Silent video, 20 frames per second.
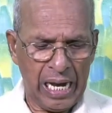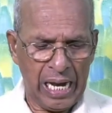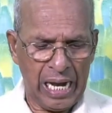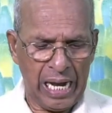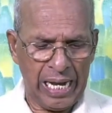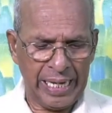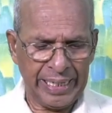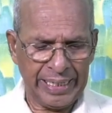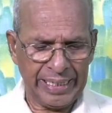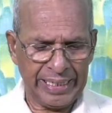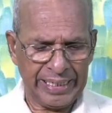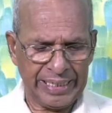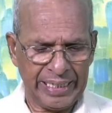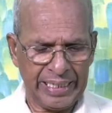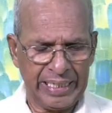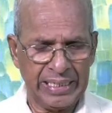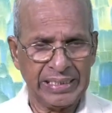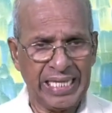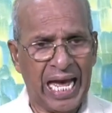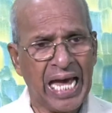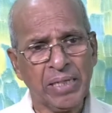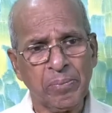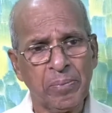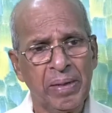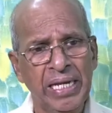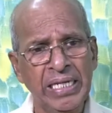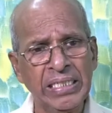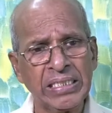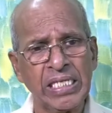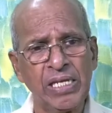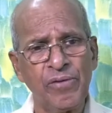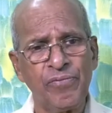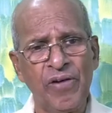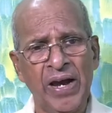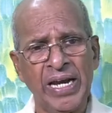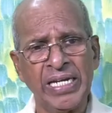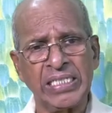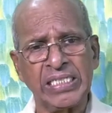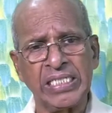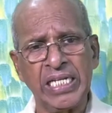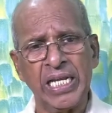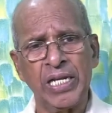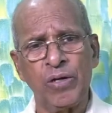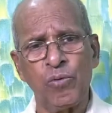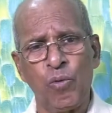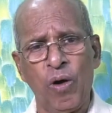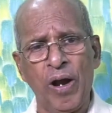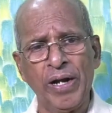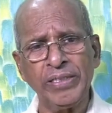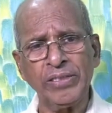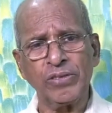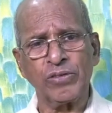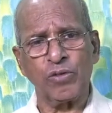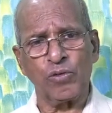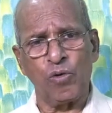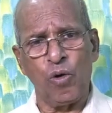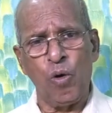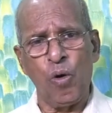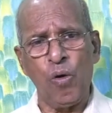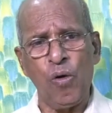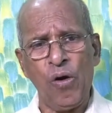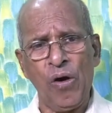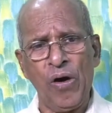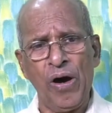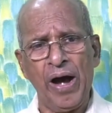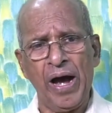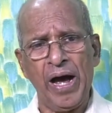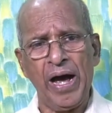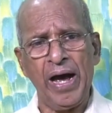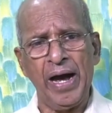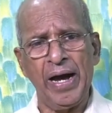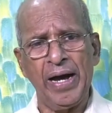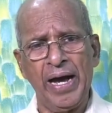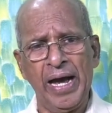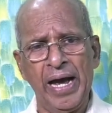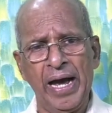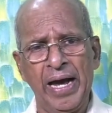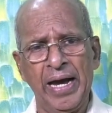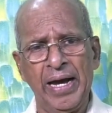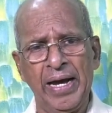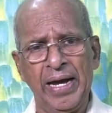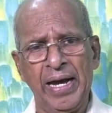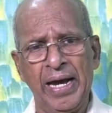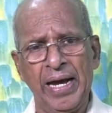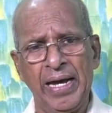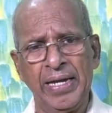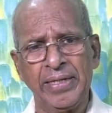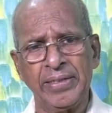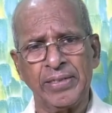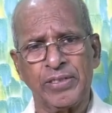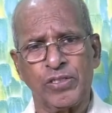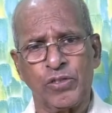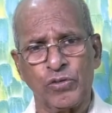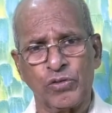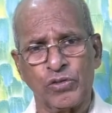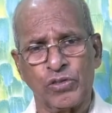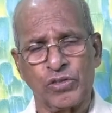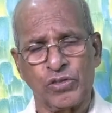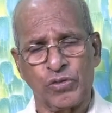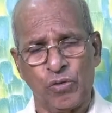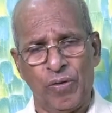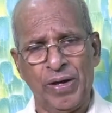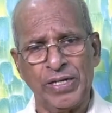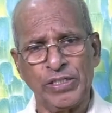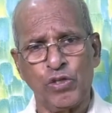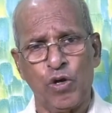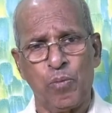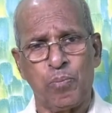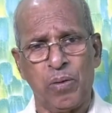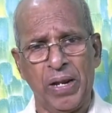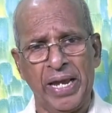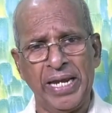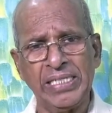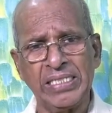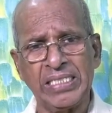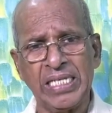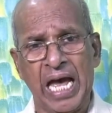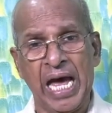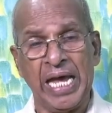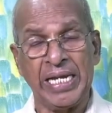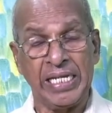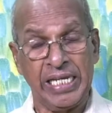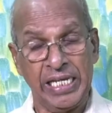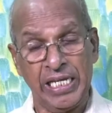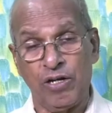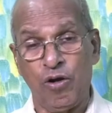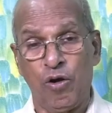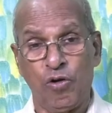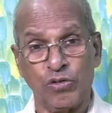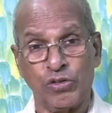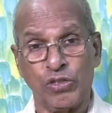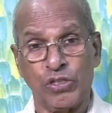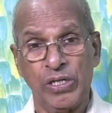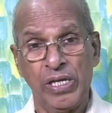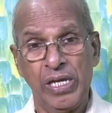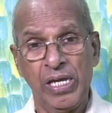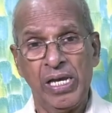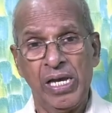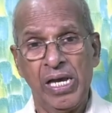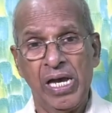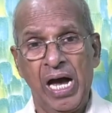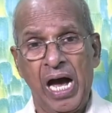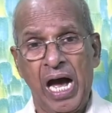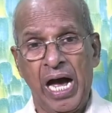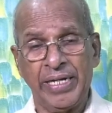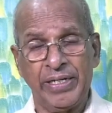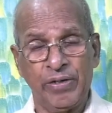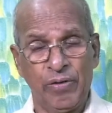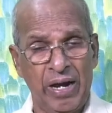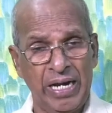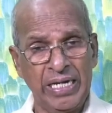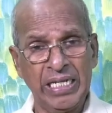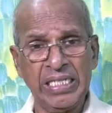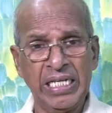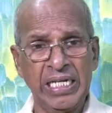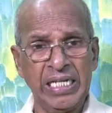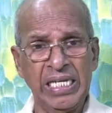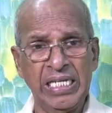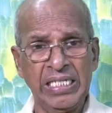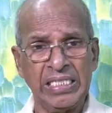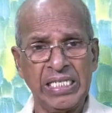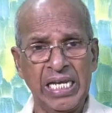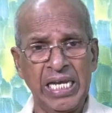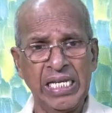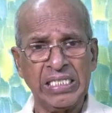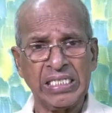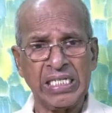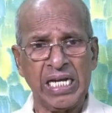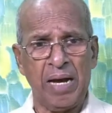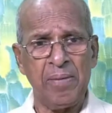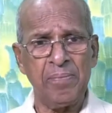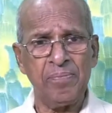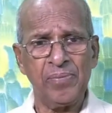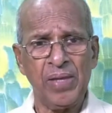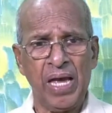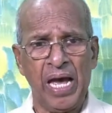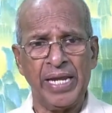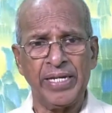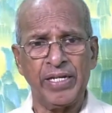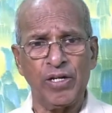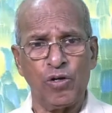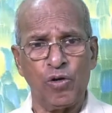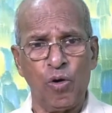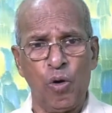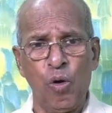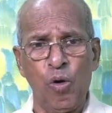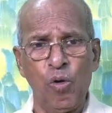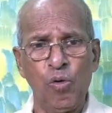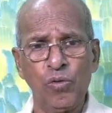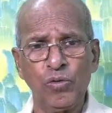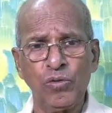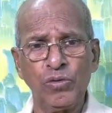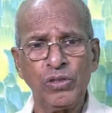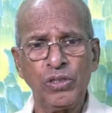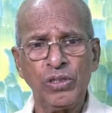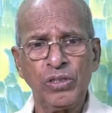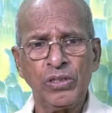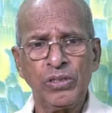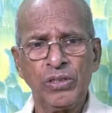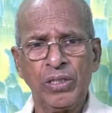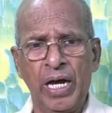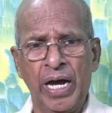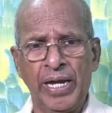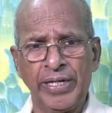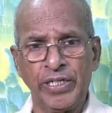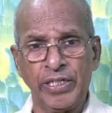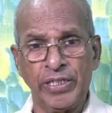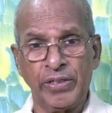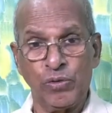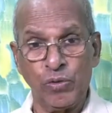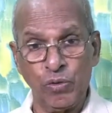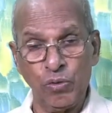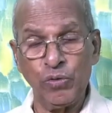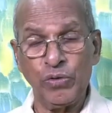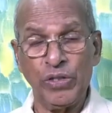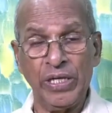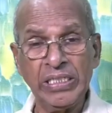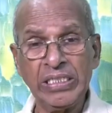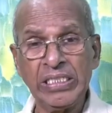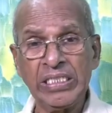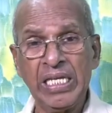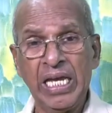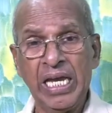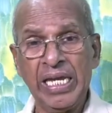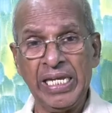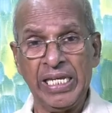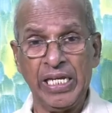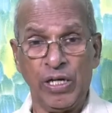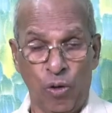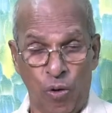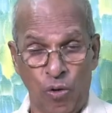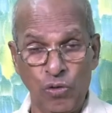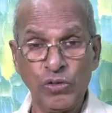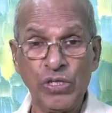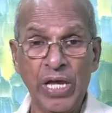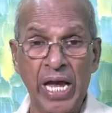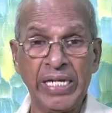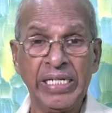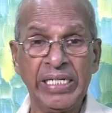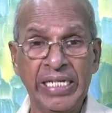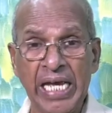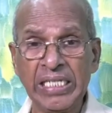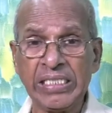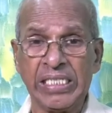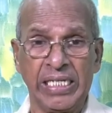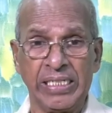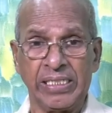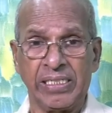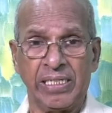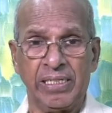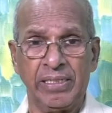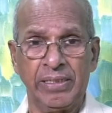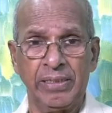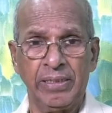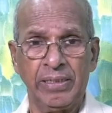And that means if I tell one to go to so-and-so place and he goes, and to another he says, "Come and go and do this," he goes and does it.